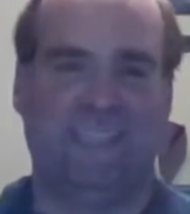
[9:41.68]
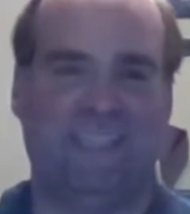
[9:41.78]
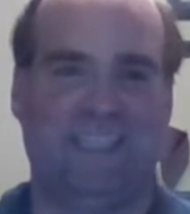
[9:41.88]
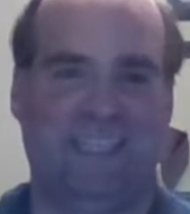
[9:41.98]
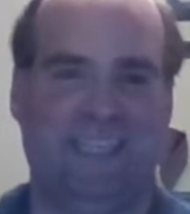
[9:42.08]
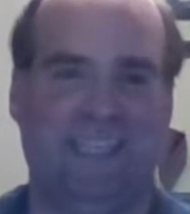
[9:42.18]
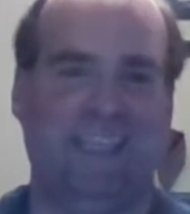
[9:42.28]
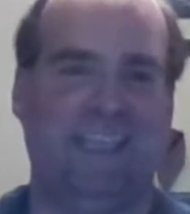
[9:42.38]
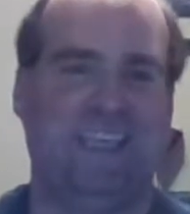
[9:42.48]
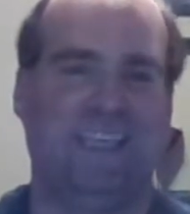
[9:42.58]
a really
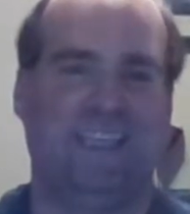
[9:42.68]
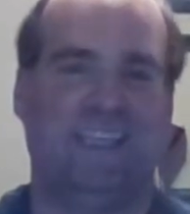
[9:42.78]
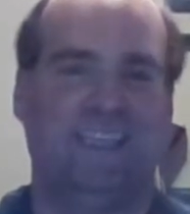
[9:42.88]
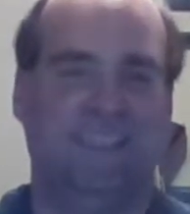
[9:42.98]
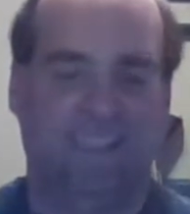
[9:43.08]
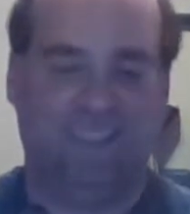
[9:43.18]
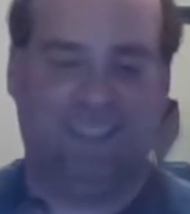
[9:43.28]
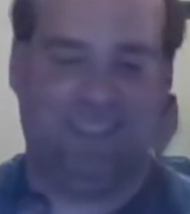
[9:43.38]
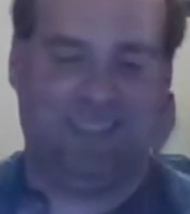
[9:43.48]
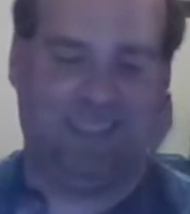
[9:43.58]
heartfelt thank you to the
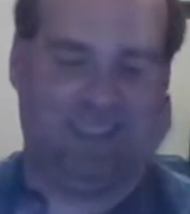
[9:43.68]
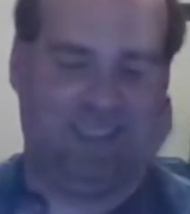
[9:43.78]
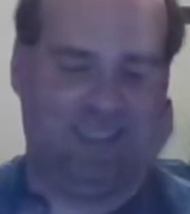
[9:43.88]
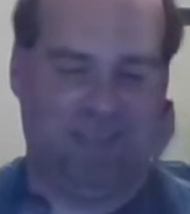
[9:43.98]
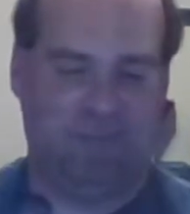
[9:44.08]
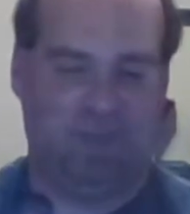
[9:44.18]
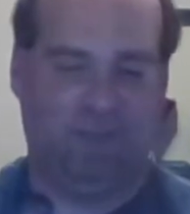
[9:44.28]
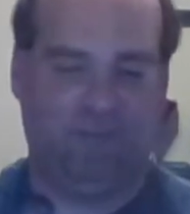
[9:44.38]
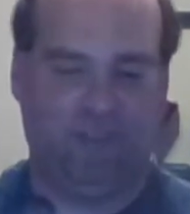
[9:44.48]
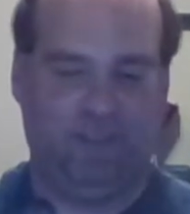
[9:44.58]
troops.
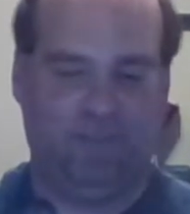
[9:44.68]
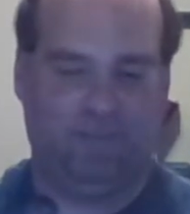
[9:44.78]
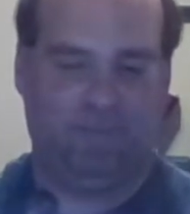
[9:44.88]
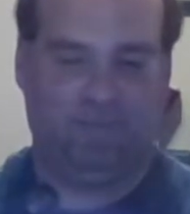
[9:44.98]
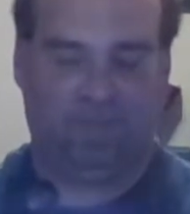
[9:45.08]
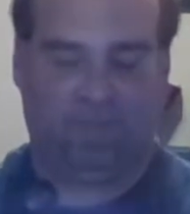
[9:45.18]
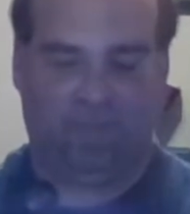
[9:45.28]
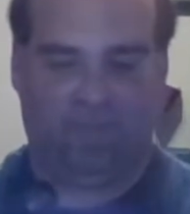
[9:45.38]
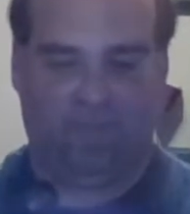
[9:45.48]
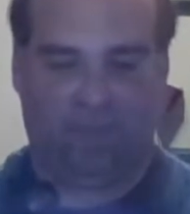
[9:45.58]
And if you're going to be a
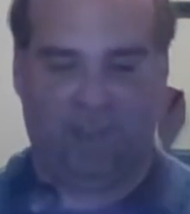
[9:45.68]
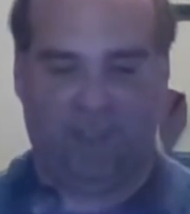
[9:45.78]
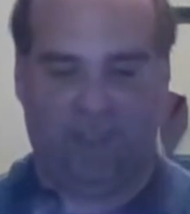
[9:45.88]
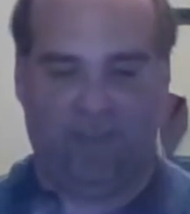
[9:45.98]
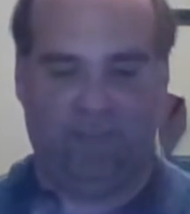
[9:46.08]
performer